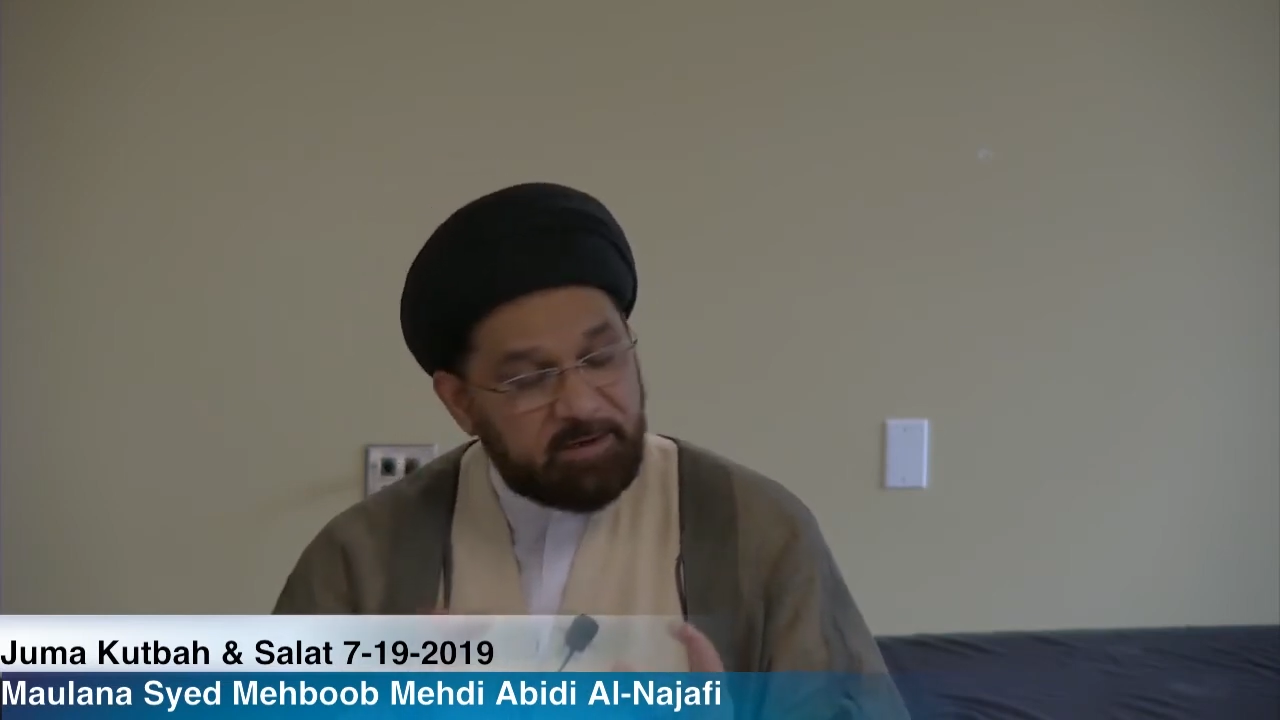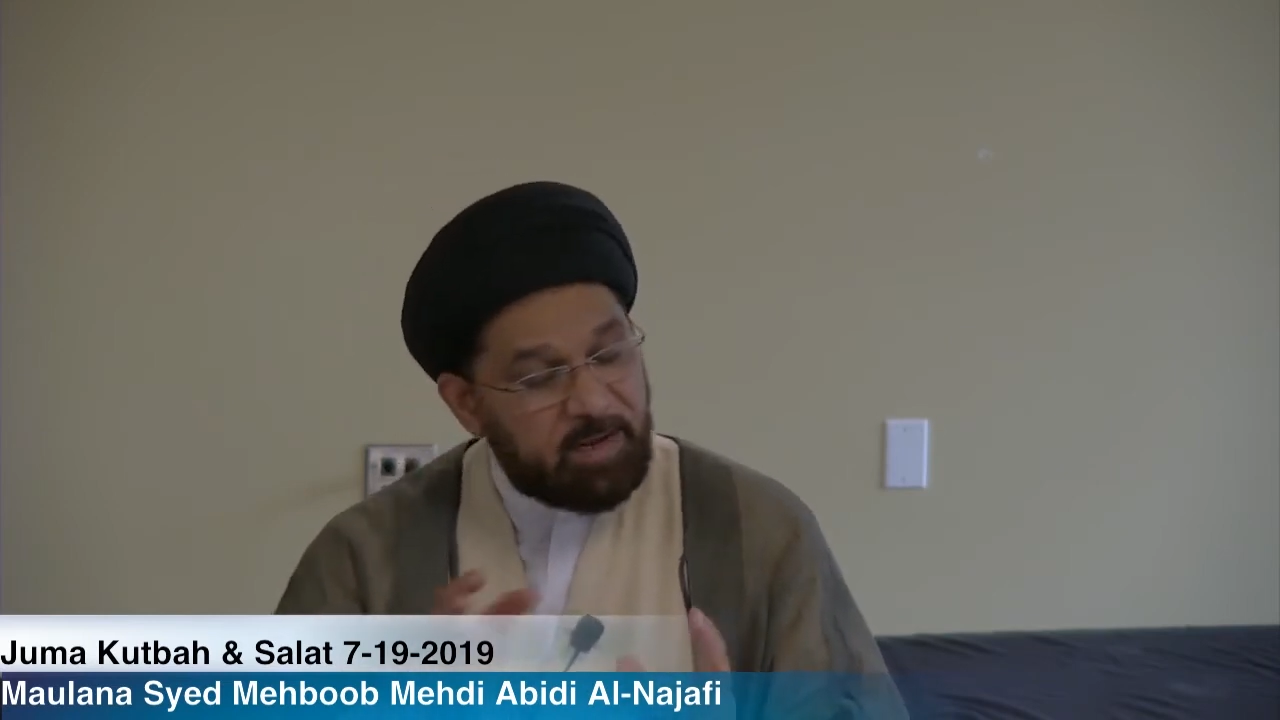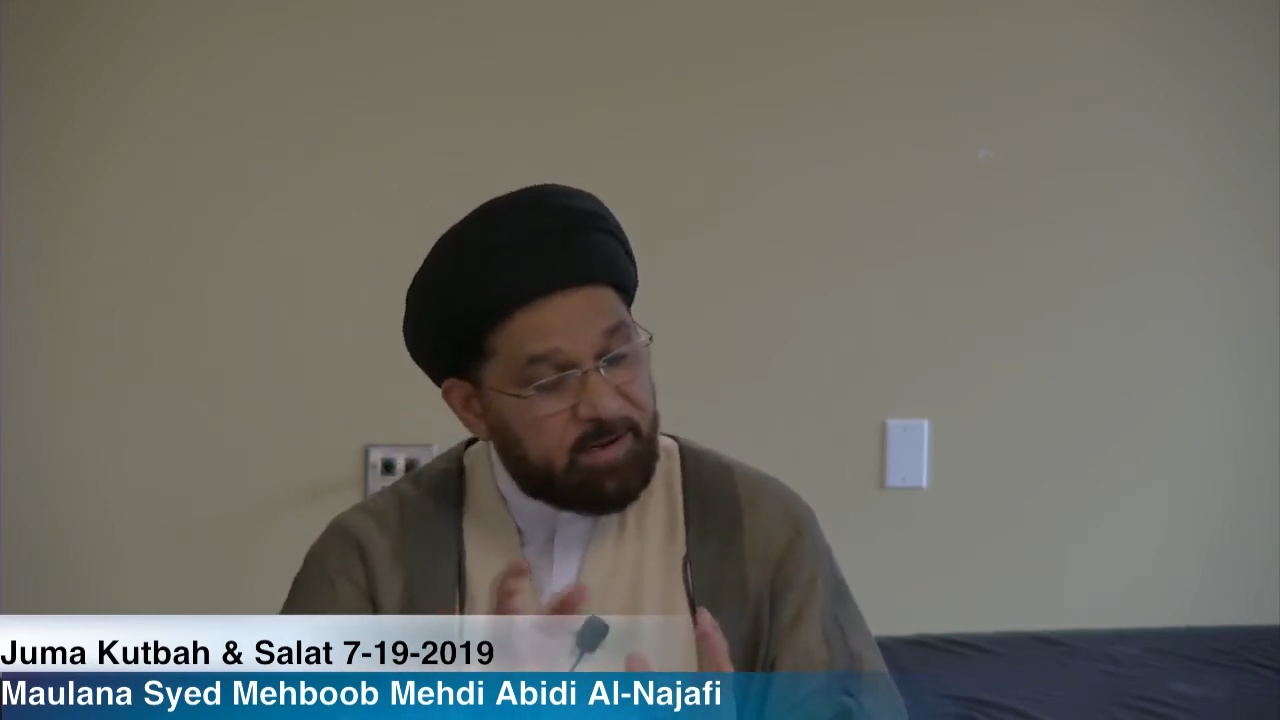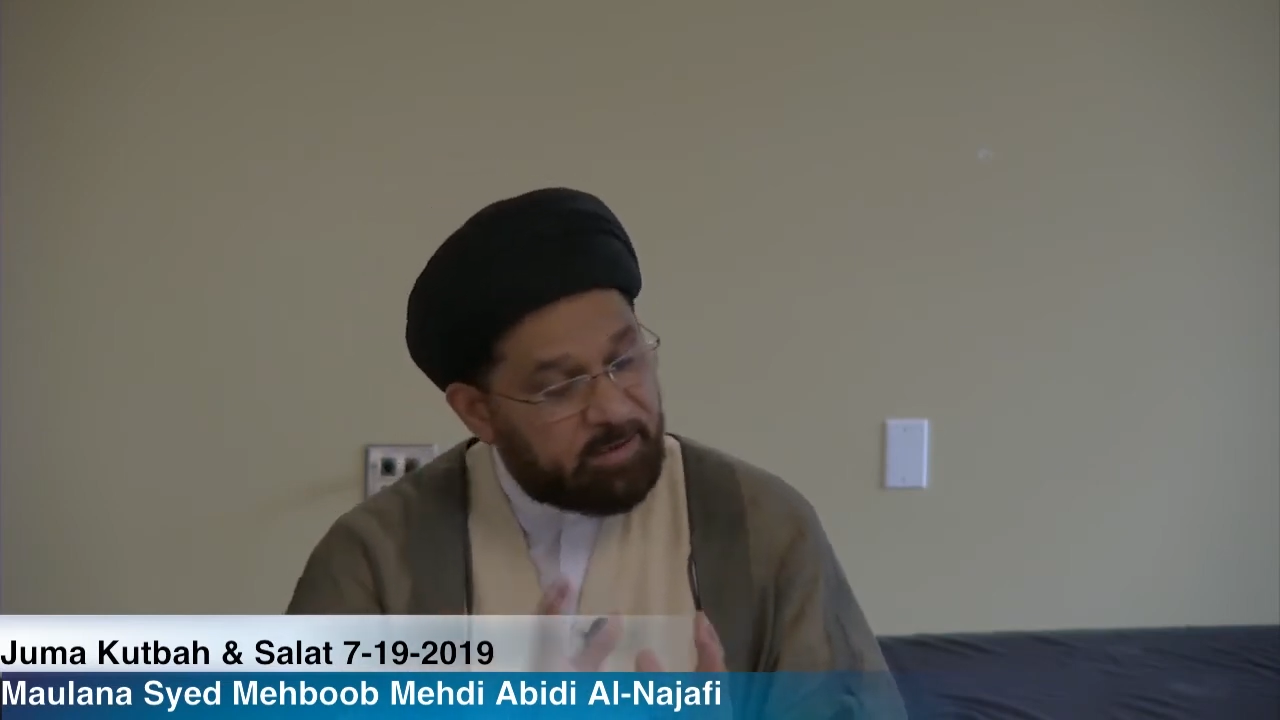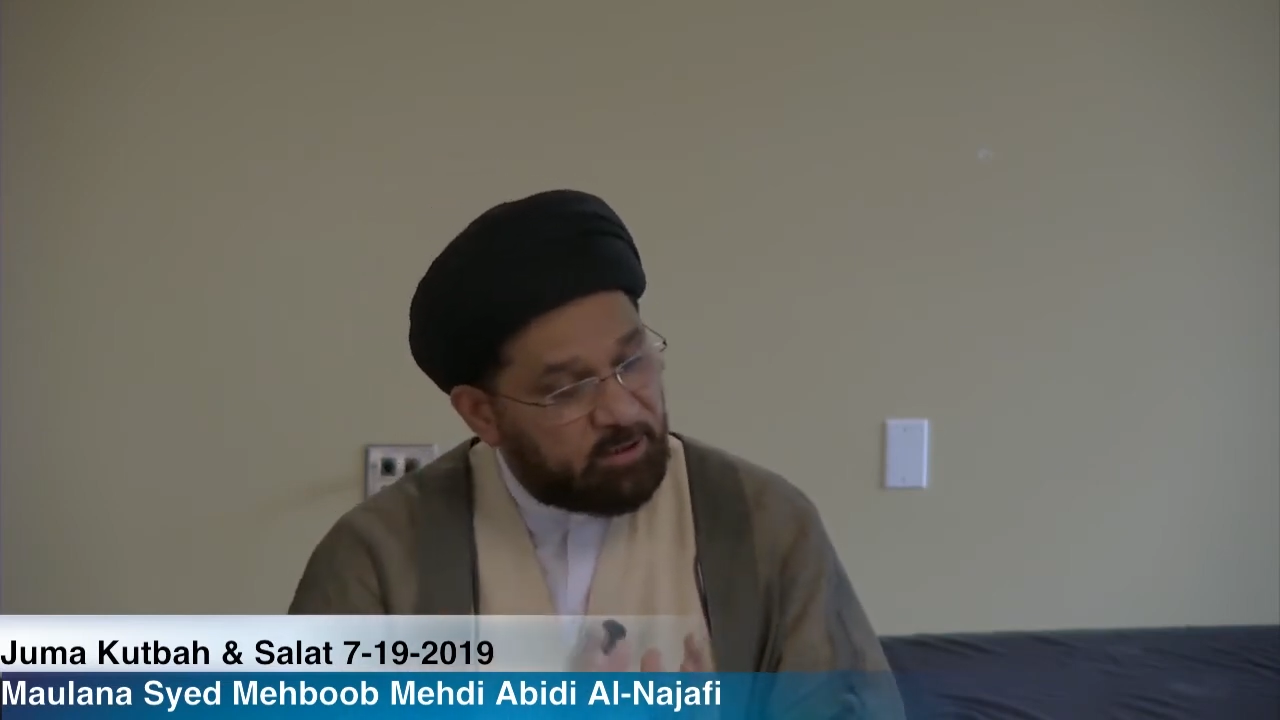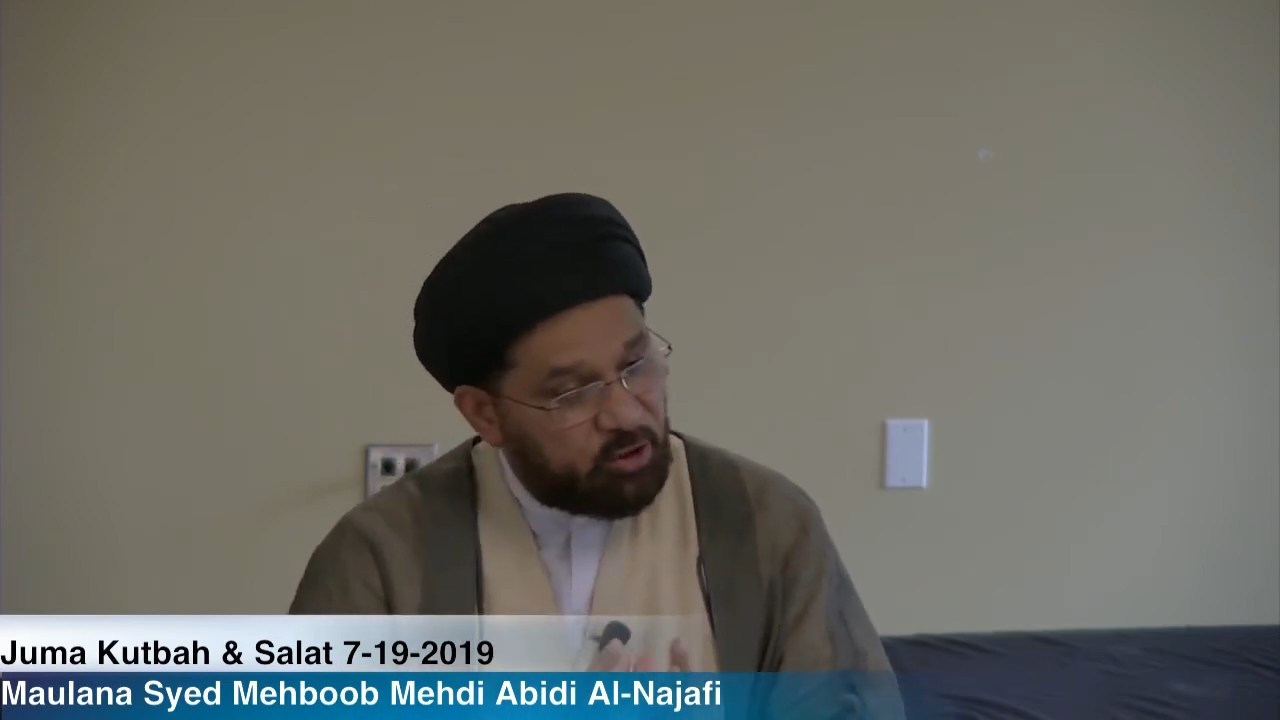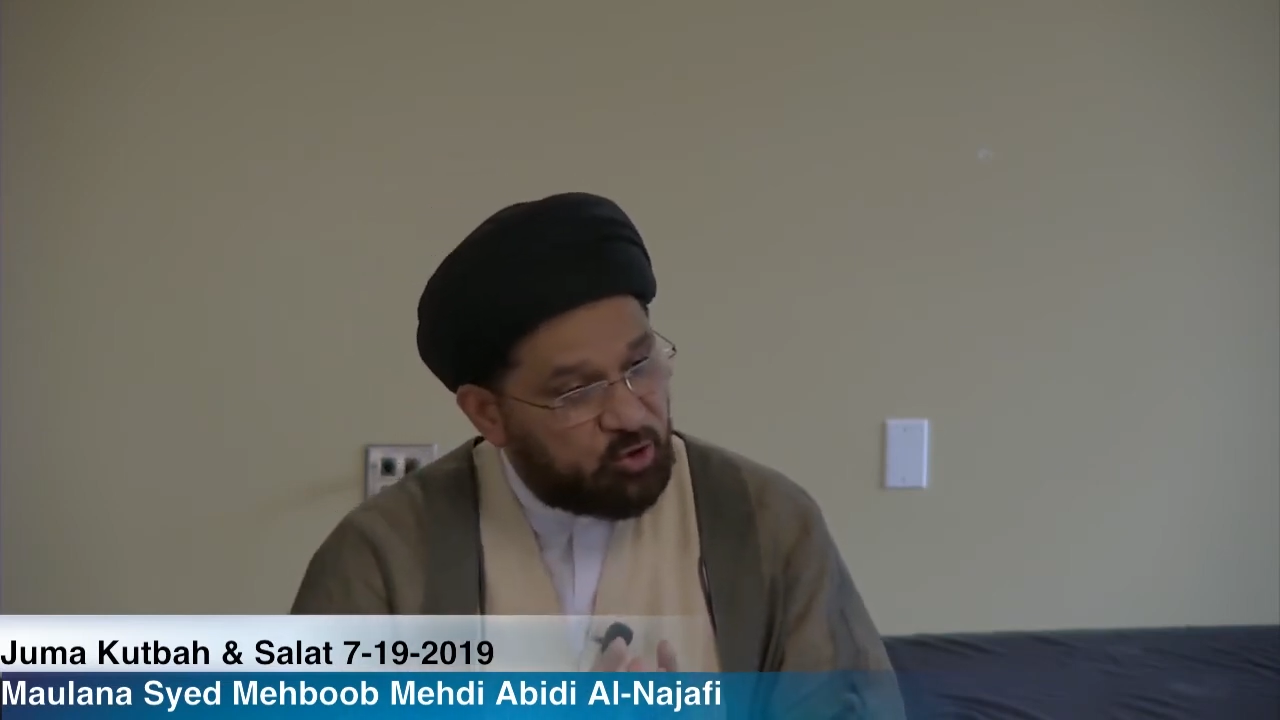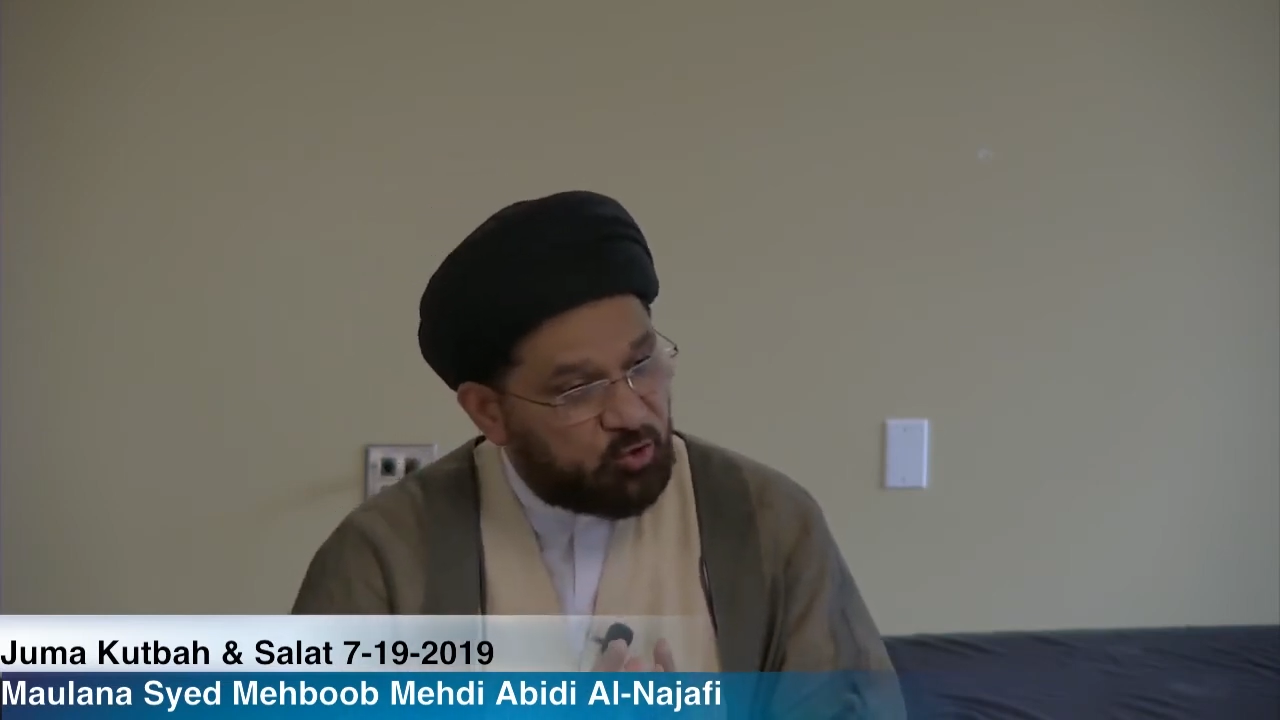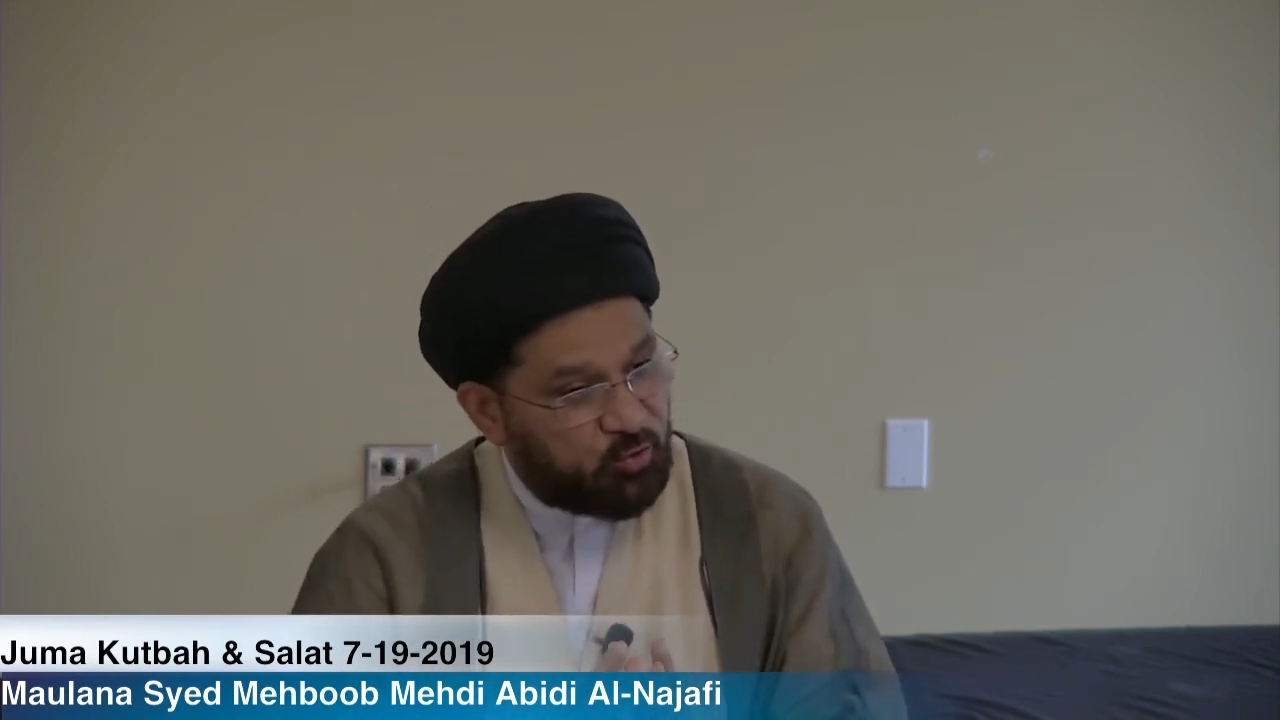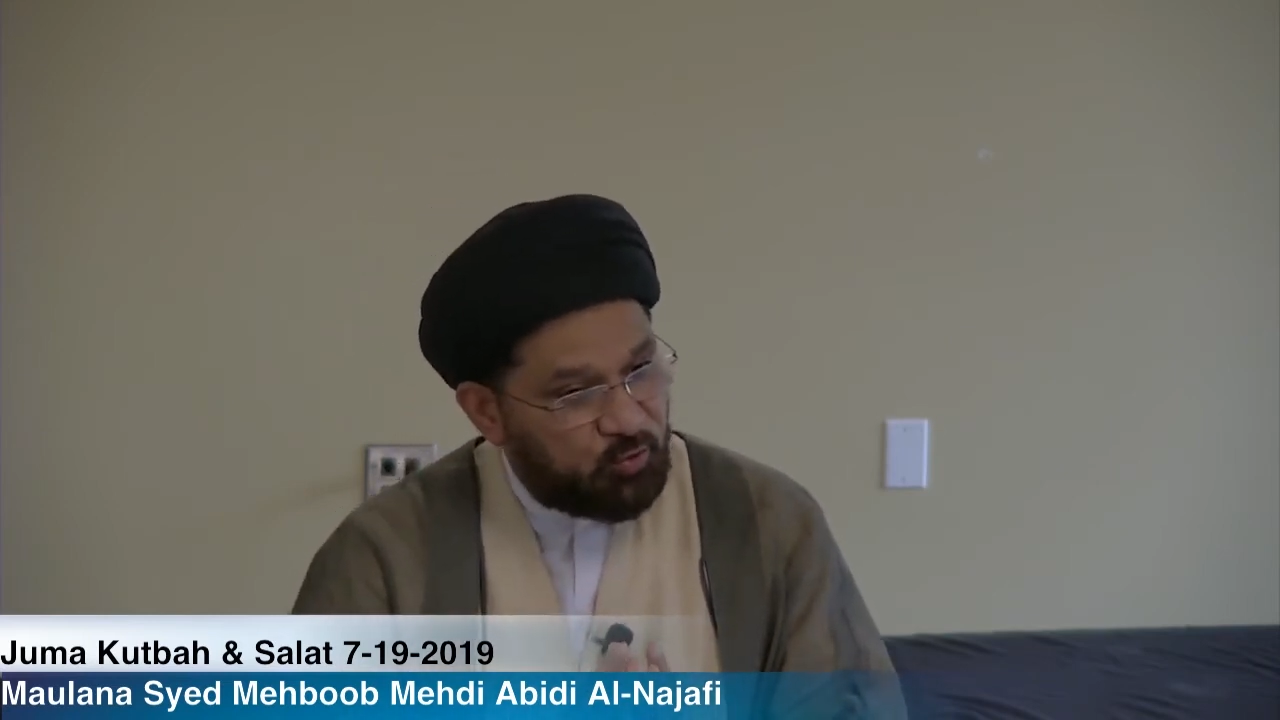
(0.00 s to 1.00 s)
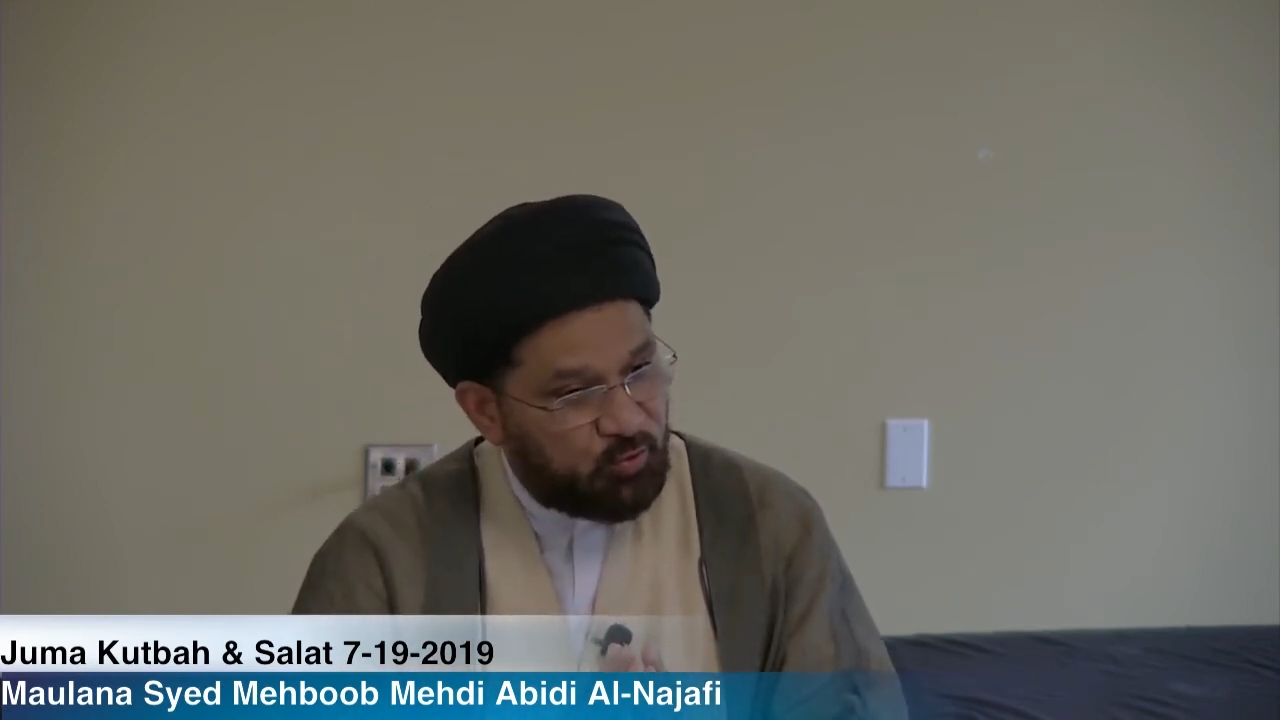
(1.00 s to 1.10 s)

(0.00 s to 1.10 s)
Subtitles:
delicate issue